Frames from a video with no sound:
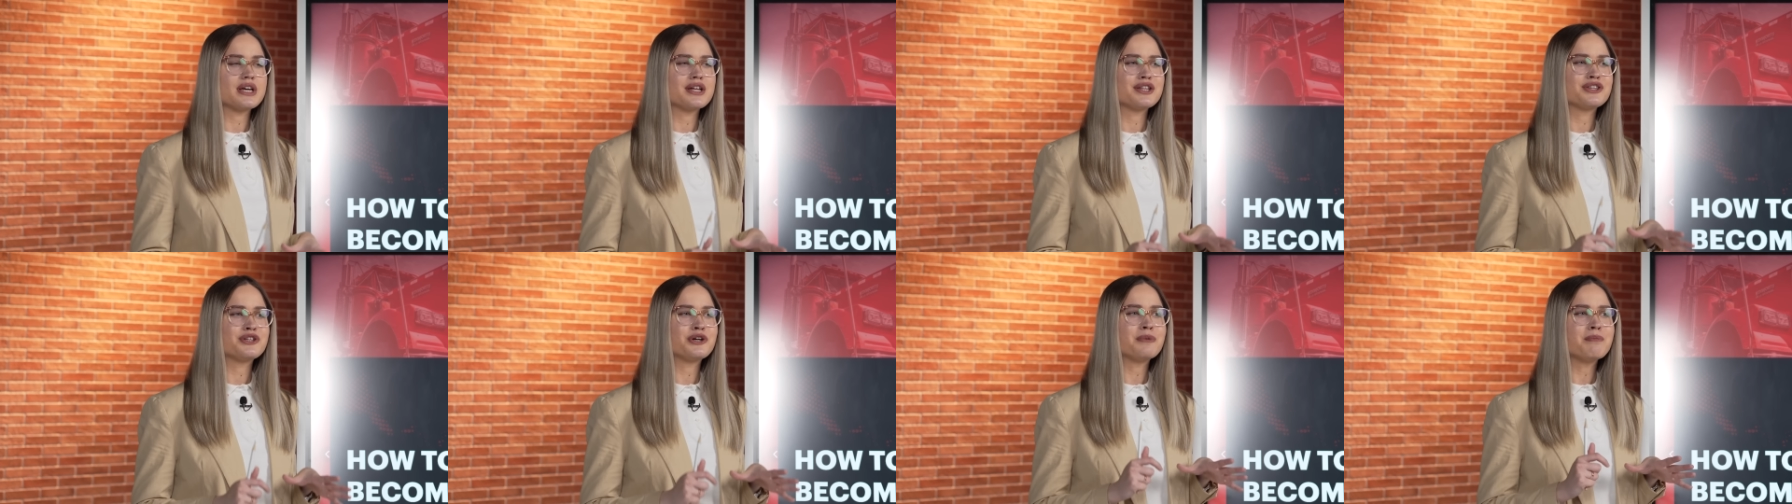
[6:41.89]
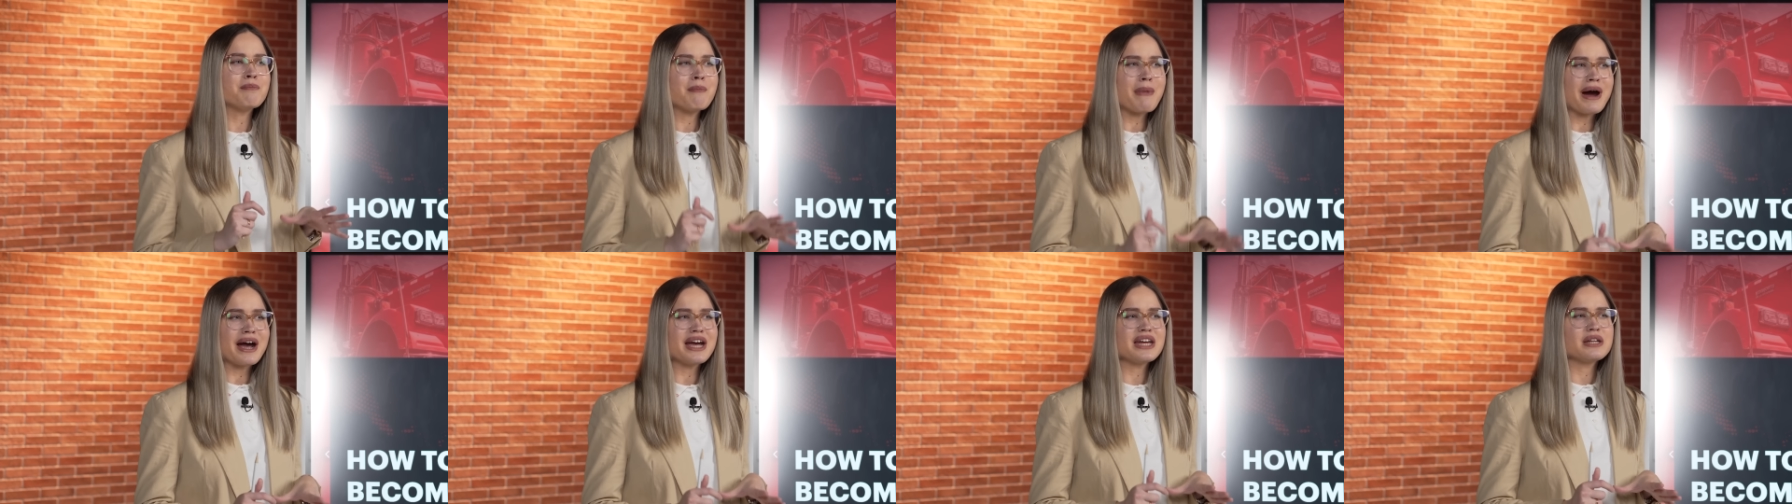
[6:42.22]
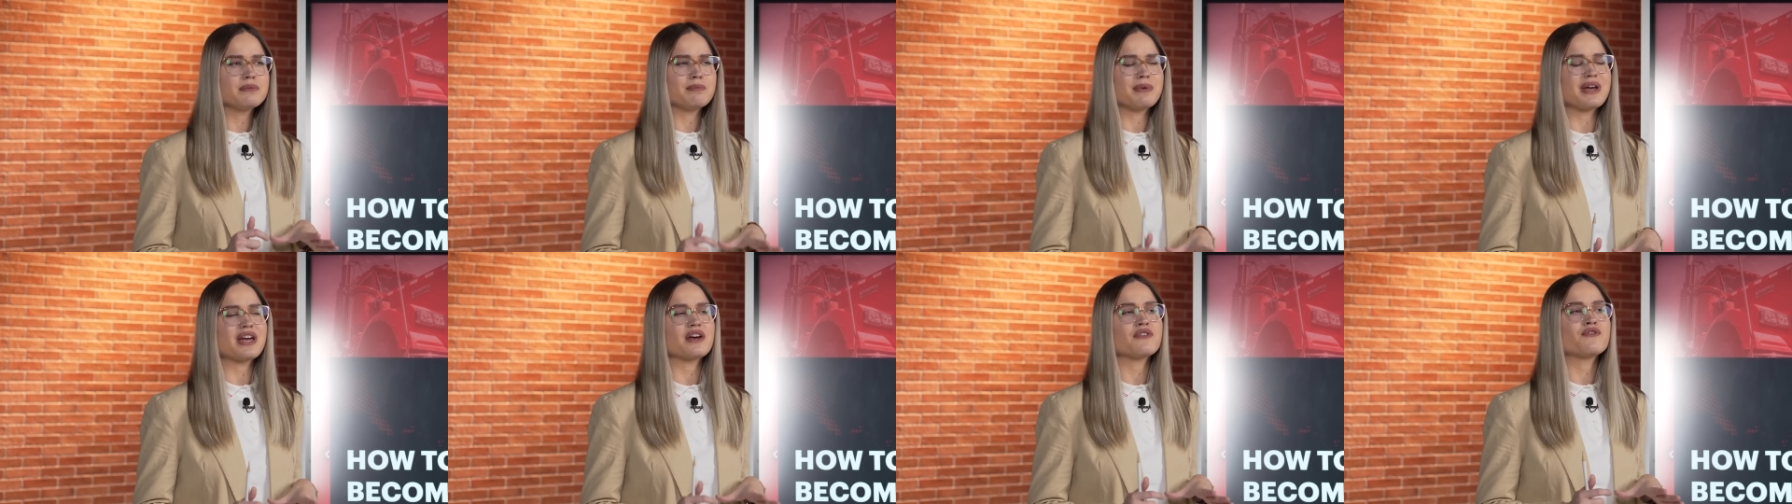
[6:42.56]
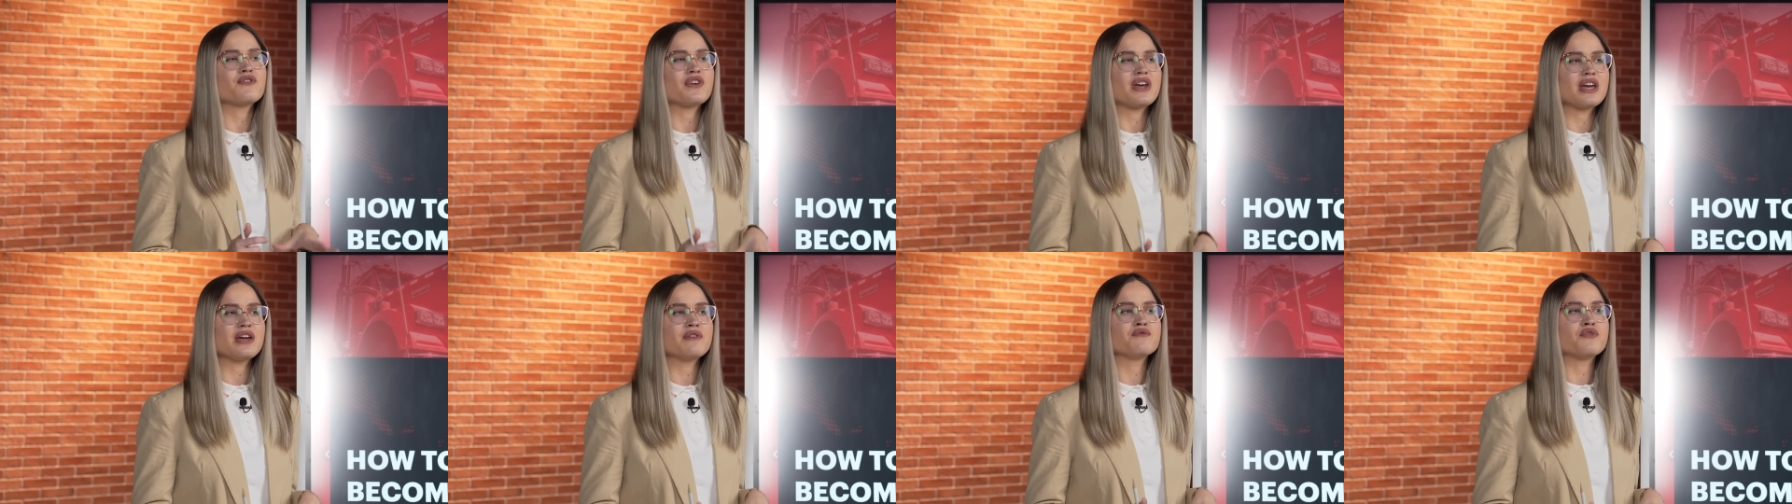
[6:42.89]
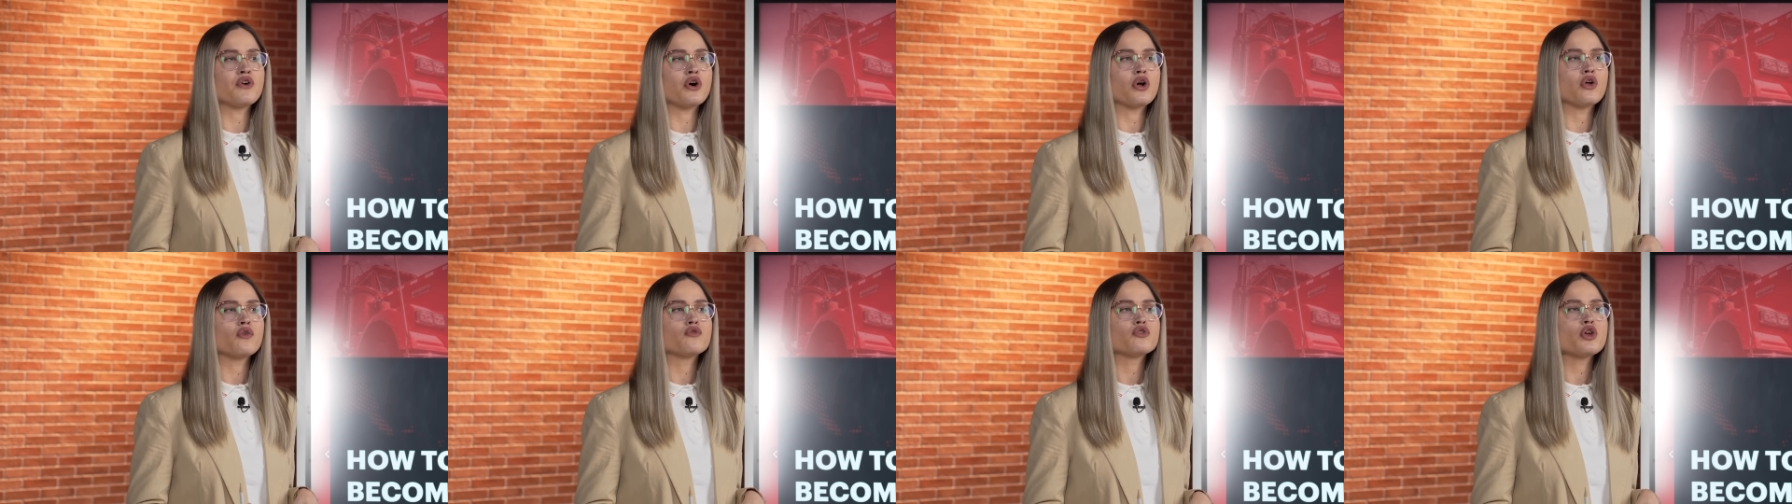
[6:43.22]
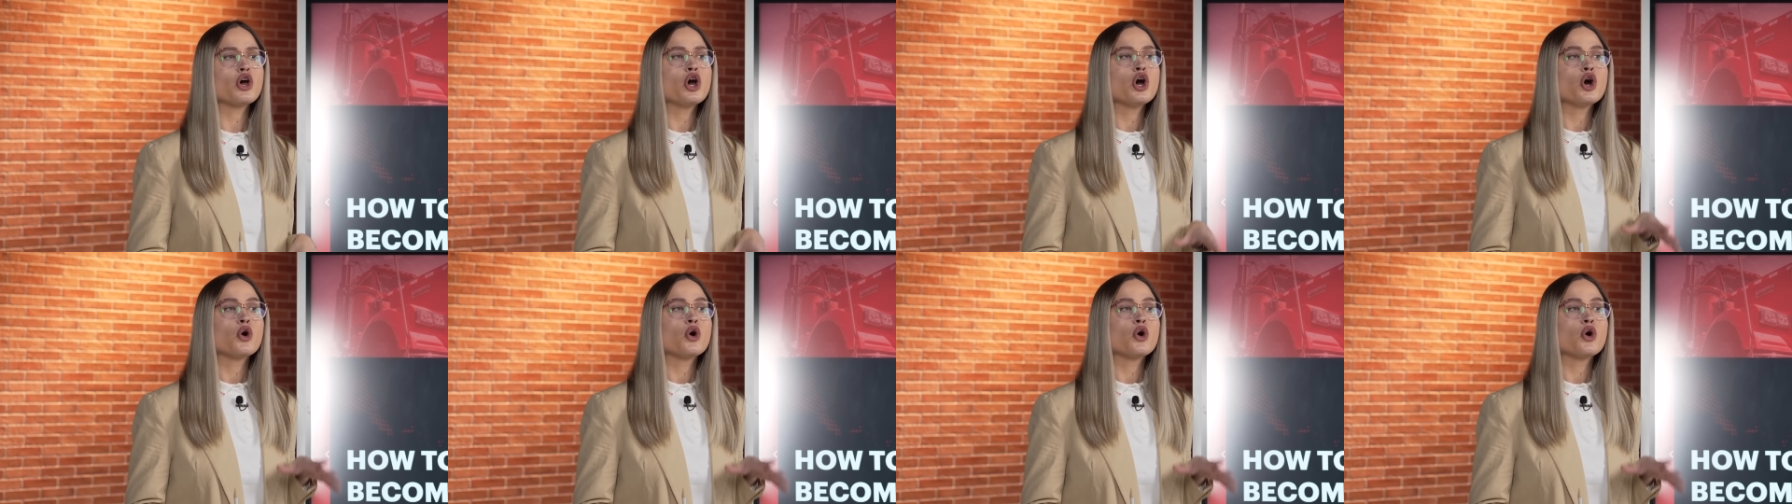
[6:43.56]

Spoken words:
there might be a fee involved,